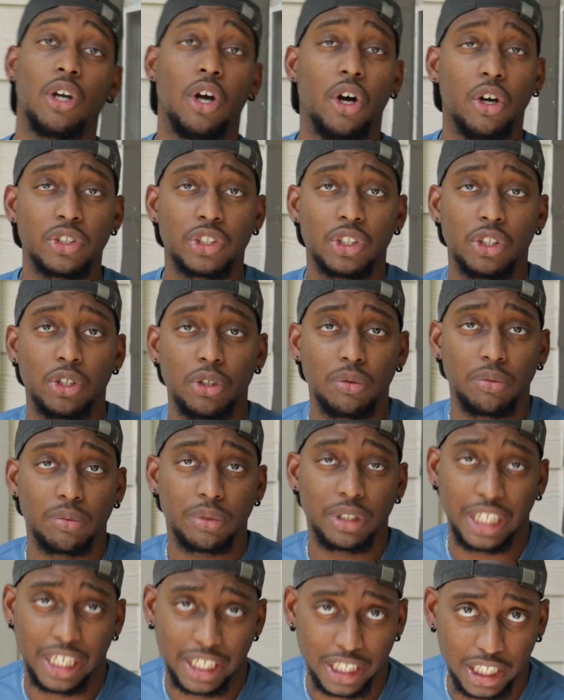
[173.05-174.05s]
Also,
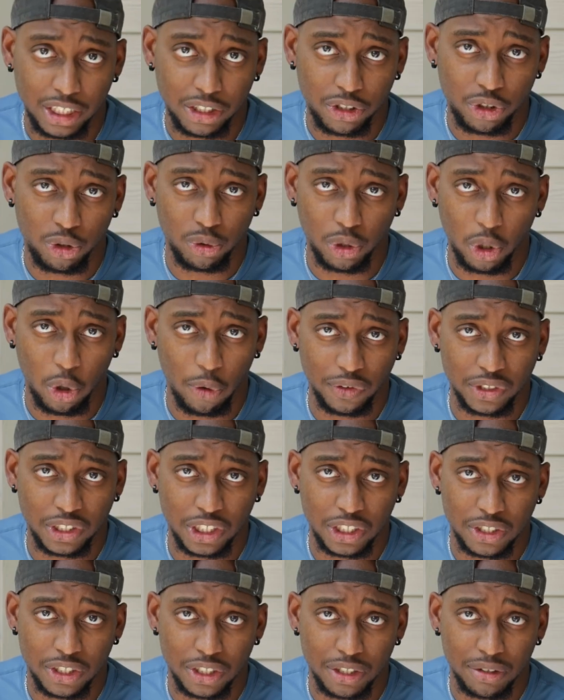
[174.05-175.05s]
can't get too low of a
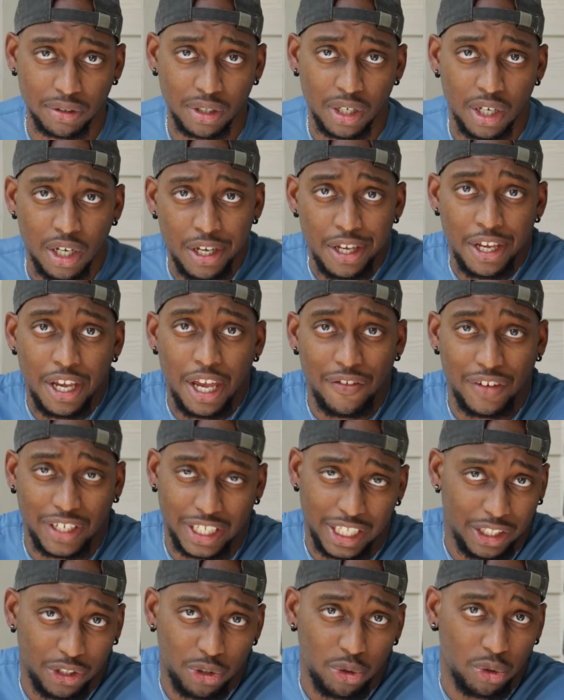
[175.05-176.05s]
cc. If I
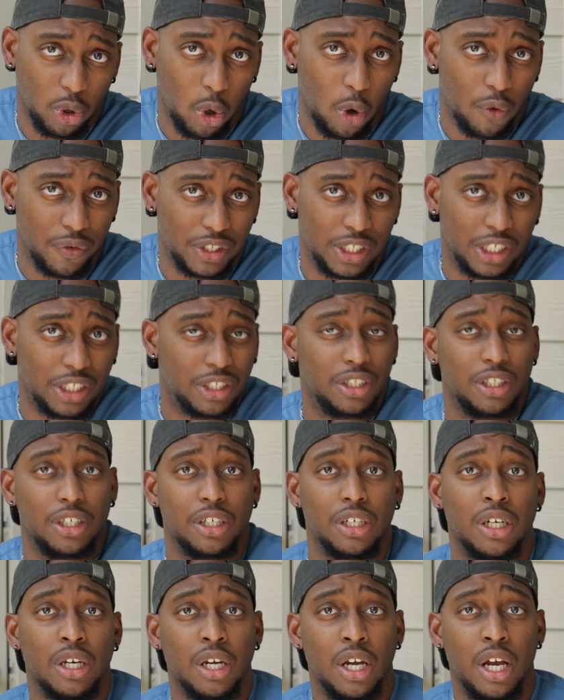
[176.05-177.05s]
get too low of a
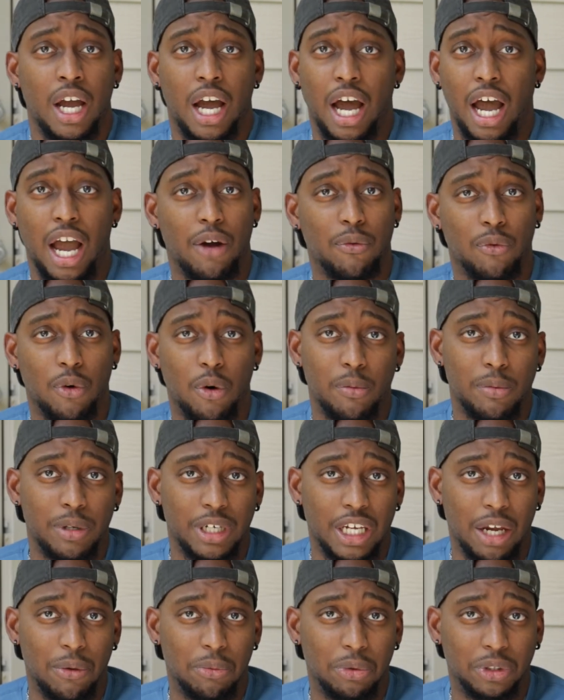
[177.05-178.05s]
cc, I won't
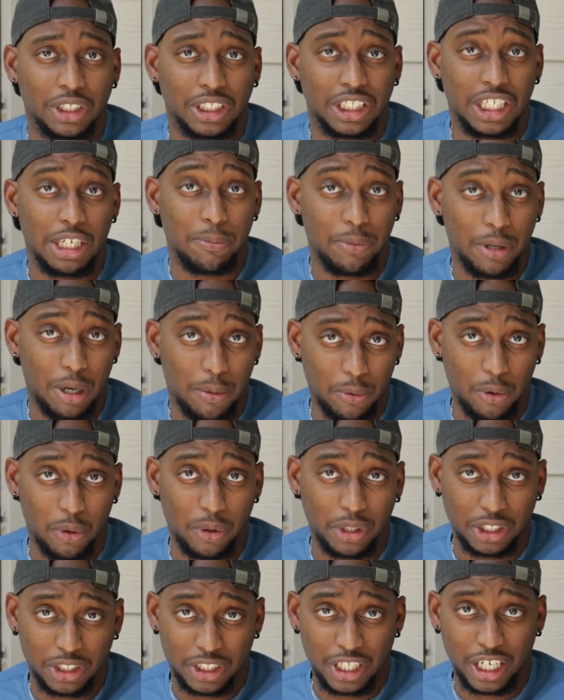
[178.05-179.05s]
be able to keep up
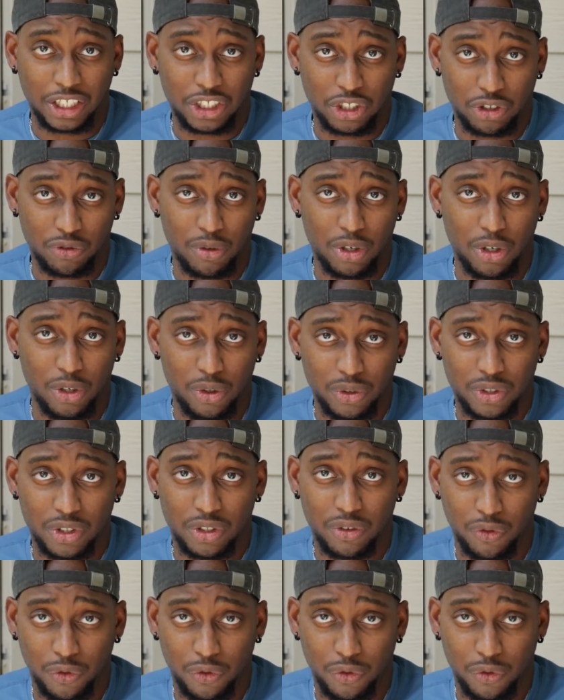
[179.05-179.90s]
on these Texas roads.